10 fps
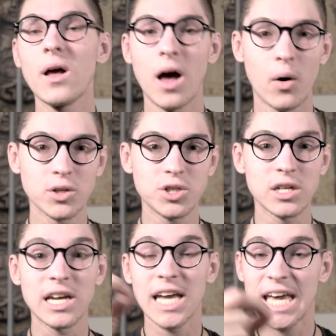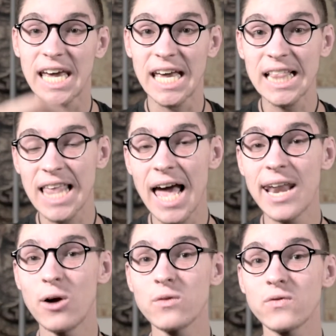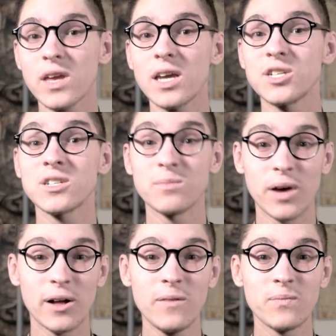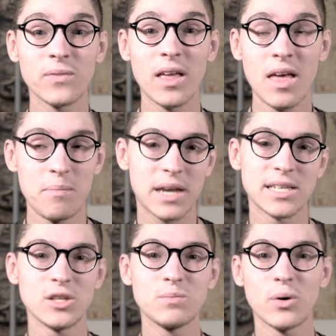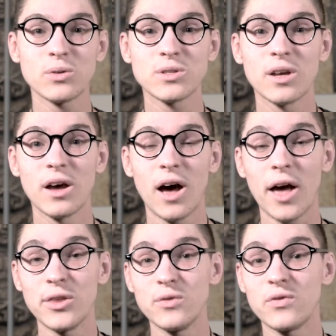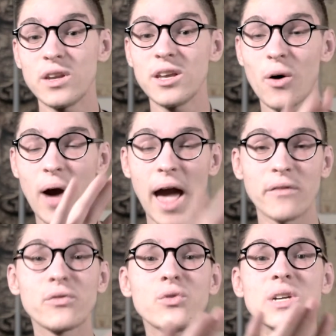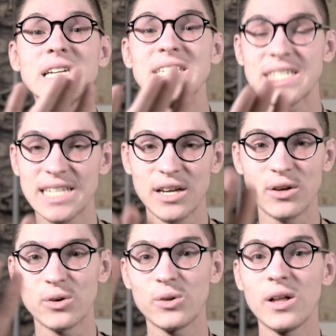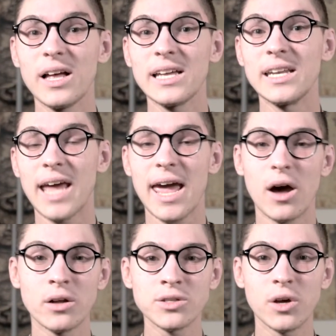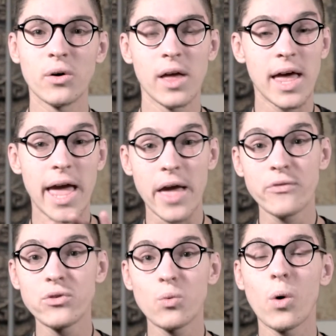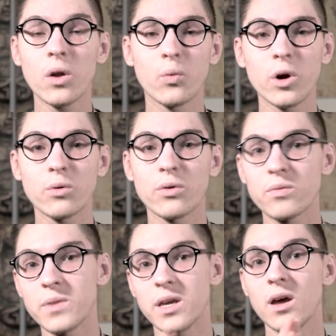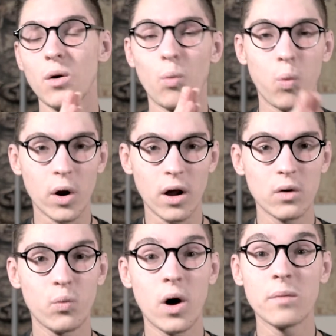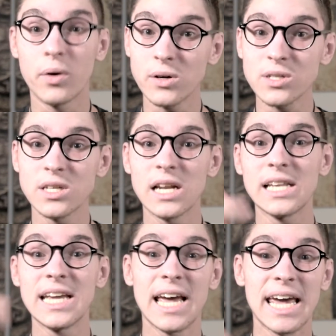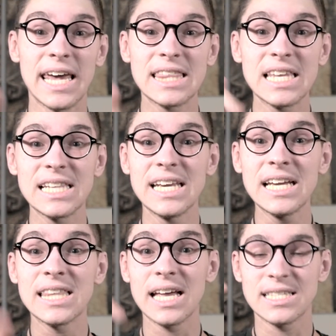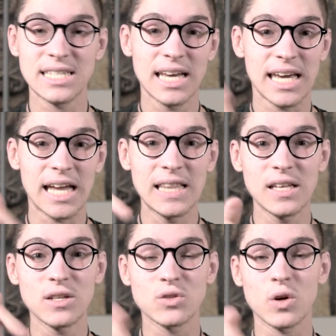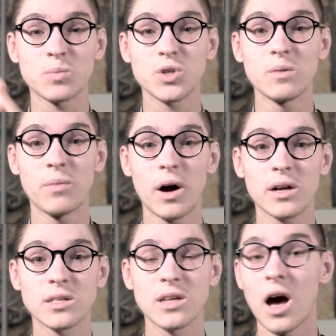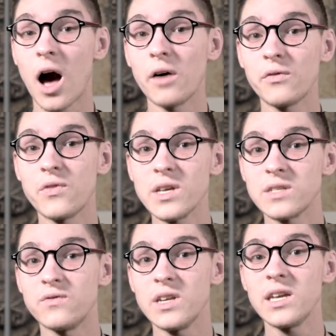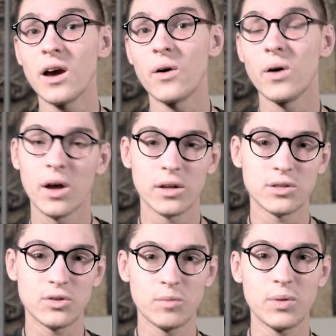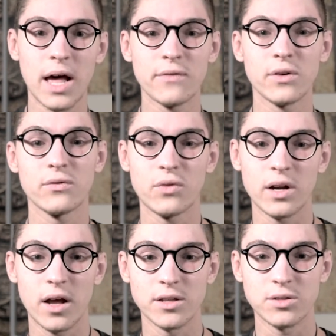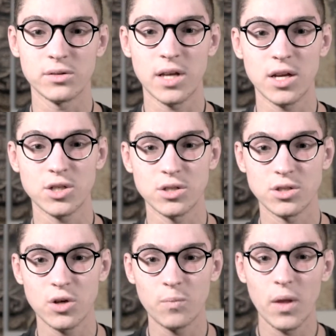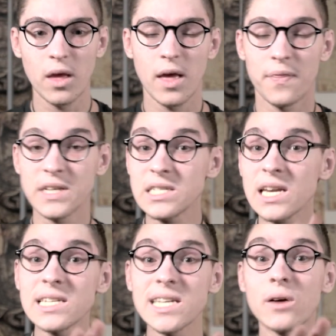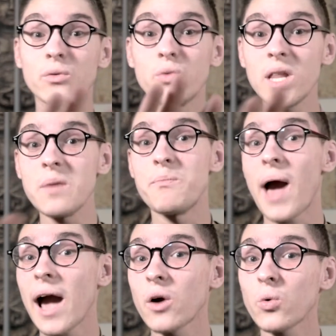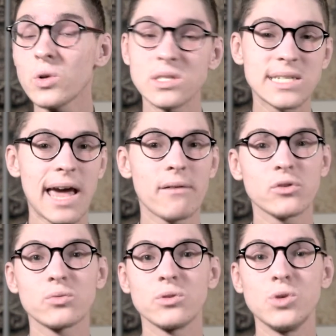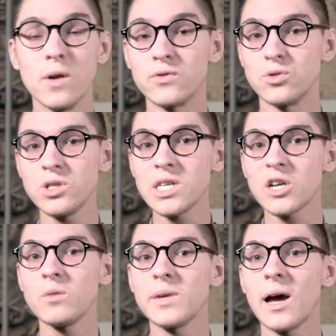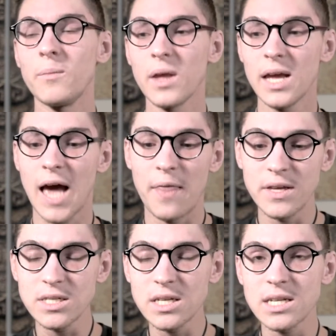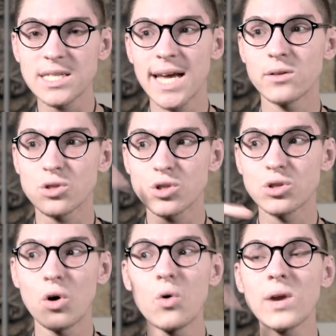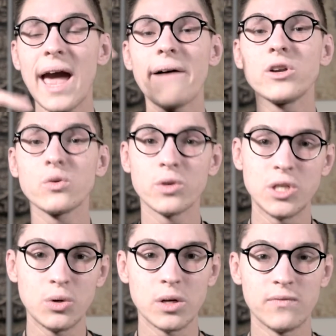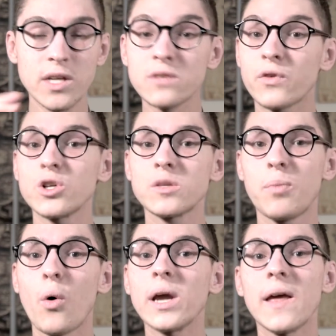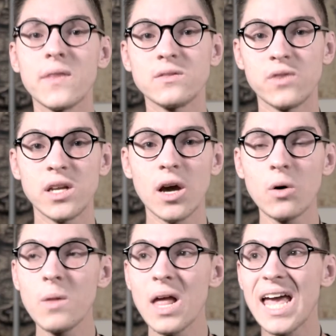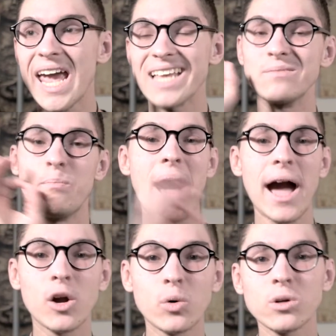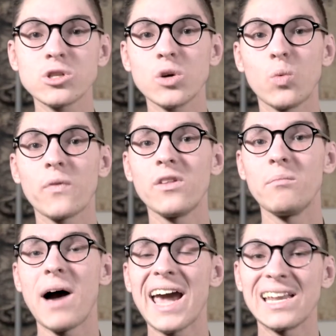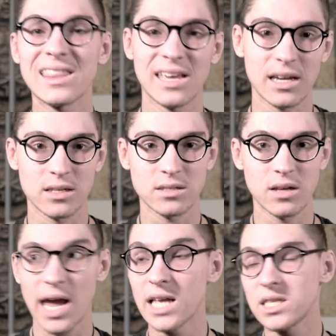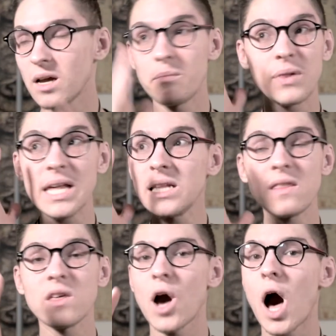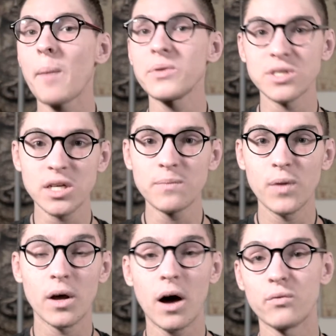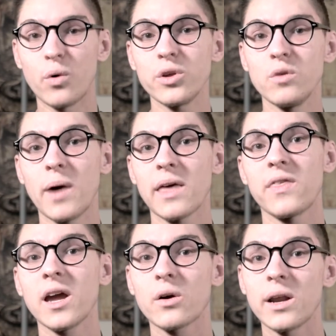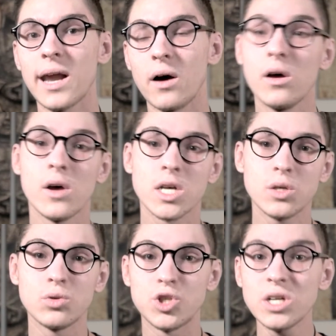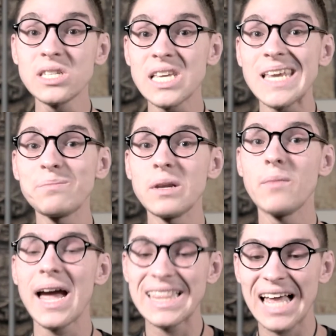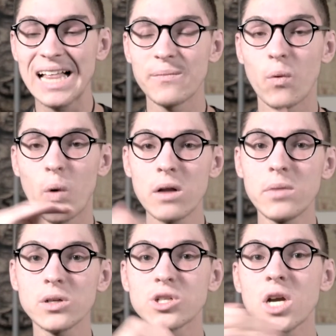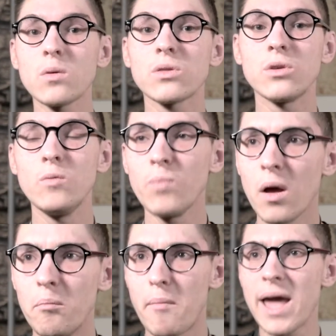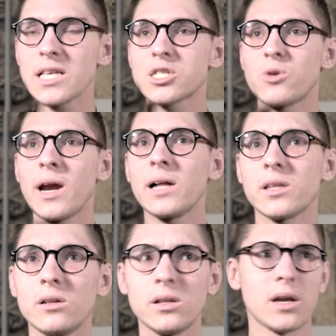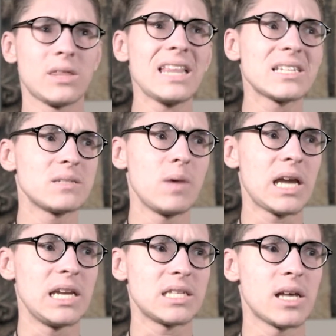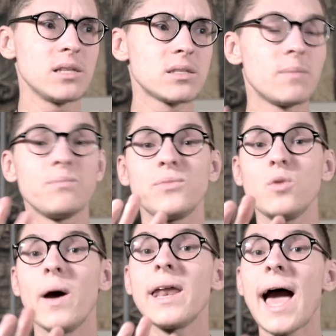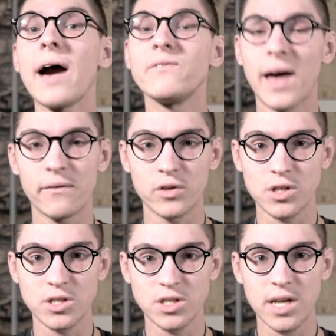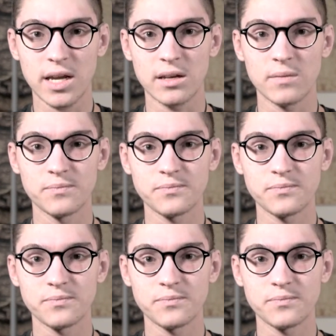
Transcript: I want you to hit that notification bell, because I do post a new video every single day. Also, if you want to work with me one-on-one personally, hit the link that's in the description box of this video to apply for a free consultation. So this is going to sound really backwards and counterintuitive, so just hear me out. This is going to sound so counterintuitive. This first point in this video is backwards to what the mind thinks. It's completely the opposite of what you might think right now. So just keep in mind that what I'm about to share with you might strike a little like, that doesn't make any sense. You might have that for just a second.